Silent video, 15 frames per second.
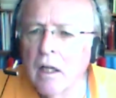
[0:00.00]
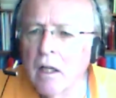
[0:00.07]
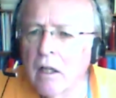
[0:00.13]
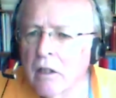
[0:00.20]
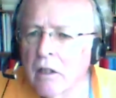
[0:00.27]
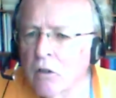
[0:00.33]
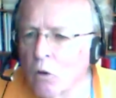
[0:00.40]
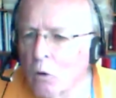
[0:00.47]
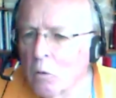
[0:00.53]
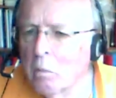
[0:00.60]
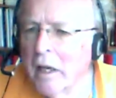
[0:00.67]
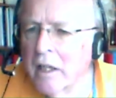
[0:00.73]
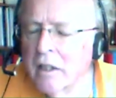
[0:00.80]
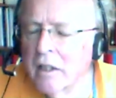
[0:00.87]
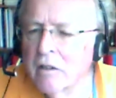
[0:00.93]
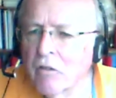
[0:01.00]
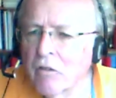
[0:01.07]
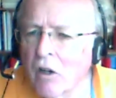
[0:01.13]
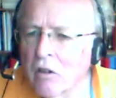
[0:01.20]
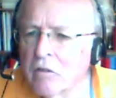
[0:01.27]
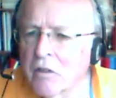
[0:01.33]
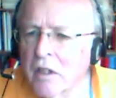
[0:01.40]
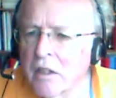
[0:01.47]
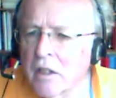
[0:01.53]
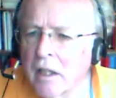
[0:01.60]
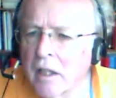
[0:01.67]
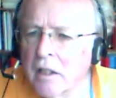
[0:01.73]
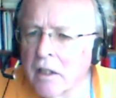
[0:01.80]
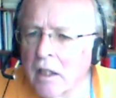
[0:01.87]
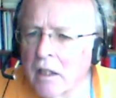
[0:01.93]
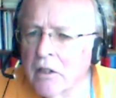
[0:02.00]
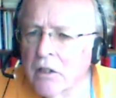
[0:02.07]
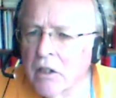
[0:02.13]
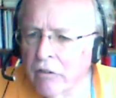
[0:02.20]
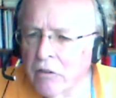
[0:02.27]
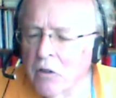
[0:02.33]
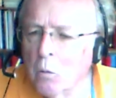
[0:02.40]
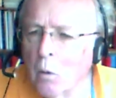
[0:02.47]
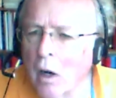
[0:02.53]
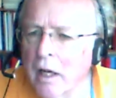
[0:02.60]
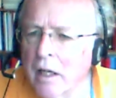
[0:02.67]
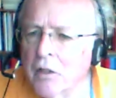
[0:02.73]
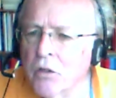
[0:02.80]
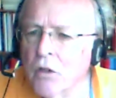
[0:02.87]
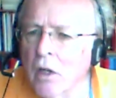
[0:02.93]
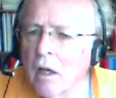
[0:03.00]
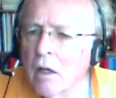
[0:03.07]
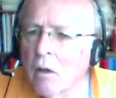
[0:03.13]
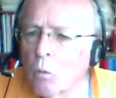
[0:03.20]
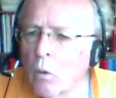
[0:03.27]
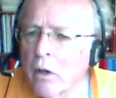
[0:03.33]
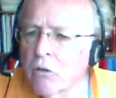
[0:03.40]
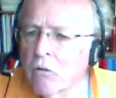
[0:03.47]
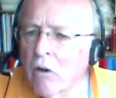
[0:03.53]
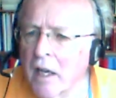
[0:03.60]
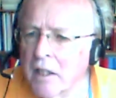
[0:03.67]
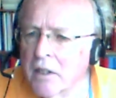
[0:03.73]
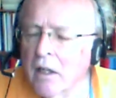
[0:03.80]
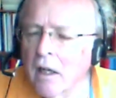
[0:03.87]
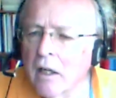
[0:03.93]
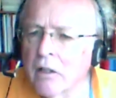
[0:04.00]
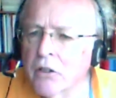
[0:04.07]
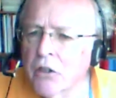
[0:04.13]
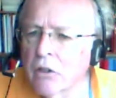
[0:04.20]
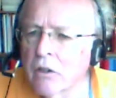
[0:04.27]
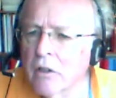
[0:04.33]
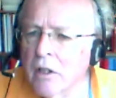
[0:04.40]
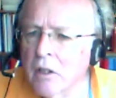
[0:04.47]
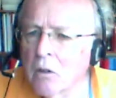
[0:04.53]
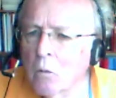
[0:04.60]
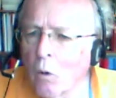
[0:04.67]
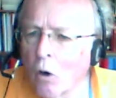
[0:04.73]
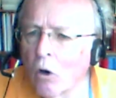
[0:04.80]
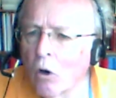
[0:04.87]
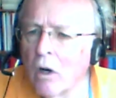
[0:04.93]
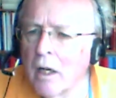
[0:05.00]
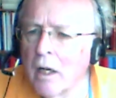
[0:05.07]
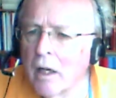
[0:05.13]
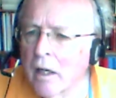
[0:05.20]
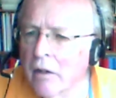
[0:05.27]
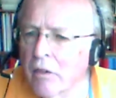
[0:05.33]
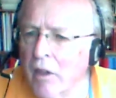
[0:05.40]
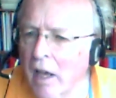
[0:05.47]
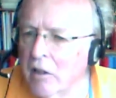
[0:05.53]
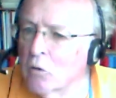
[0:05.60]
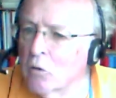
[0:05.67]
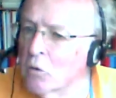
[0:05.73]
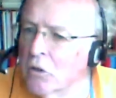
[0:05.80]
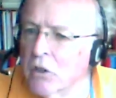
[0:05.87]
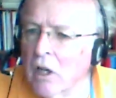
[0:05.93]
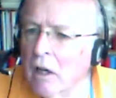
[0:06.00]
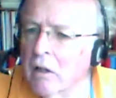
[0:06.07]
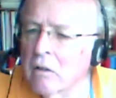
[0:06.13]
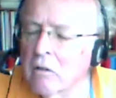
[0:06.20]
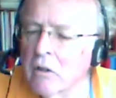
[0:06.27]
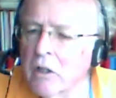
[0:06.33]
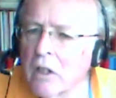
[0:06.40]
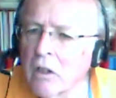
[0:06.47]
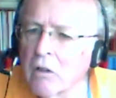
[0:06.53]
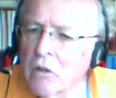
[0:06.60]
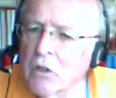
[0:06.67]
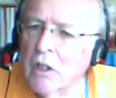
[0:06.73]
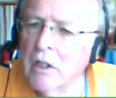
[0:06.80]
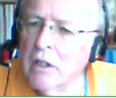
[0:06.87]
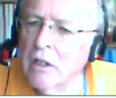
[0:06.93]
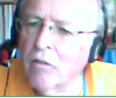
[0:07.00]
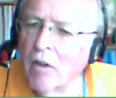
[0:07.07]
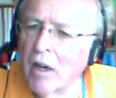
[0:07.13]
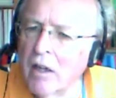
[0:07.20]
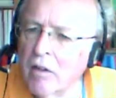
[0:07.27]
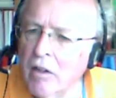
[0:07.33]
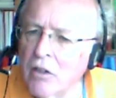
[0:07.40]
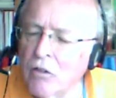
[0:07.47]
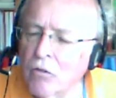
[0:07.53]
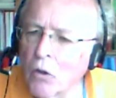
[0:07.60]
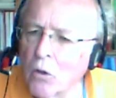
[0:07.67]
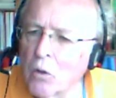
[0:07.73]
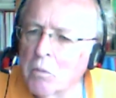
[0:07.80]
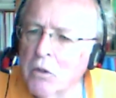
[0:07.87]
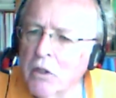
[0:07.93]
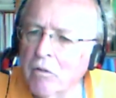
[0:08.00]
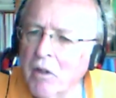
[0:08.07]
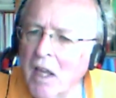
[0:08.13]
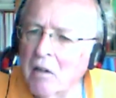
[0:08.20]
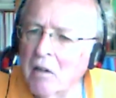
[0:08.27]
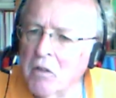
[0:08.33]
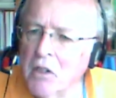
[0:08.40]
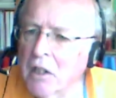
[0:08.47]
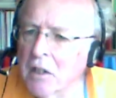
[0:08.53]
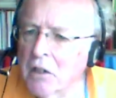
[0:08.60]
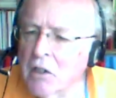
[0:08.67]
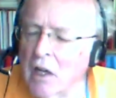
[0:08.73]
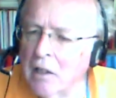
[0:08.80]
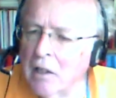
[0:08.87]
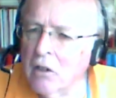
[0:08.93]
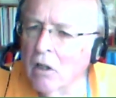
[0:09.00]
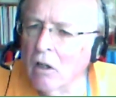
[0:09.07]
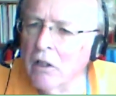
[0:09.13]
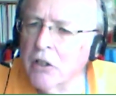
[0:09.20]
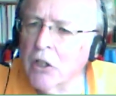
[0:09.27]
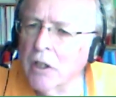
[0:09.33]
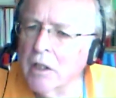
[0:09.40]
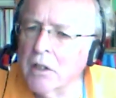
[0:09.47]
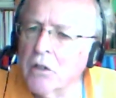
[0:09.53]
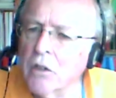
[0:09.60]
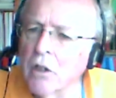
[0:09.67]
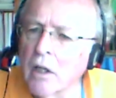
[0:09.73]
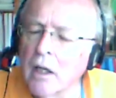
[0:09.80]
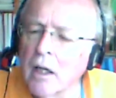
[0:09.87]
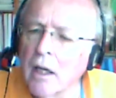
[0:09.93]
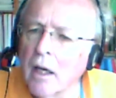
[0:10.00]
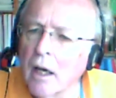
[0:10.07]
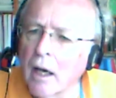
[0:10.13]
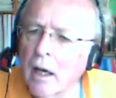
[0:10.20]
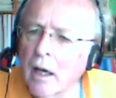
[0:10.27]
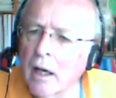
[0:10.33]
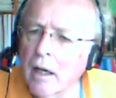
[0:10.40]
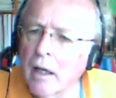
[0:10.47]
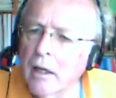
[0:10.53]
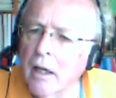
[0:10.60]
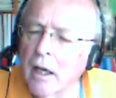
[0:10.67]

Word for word: had all been involved in, in, in different ways with radar during the war. And that also uses various forms of counting technologies mm. Uh,